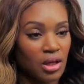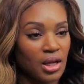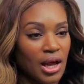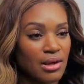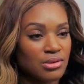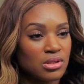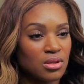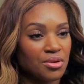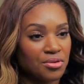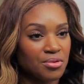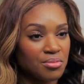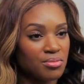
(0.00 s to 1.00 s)
light
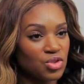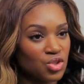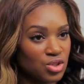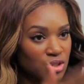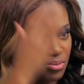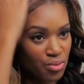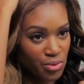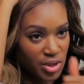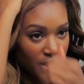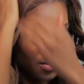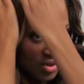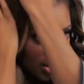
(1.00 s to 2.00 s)
serum just to
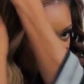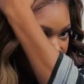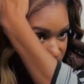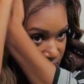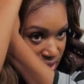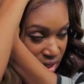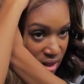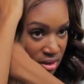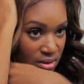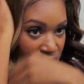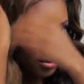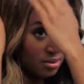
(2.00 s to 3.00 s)
bring everything
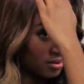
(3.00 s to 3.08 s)
together.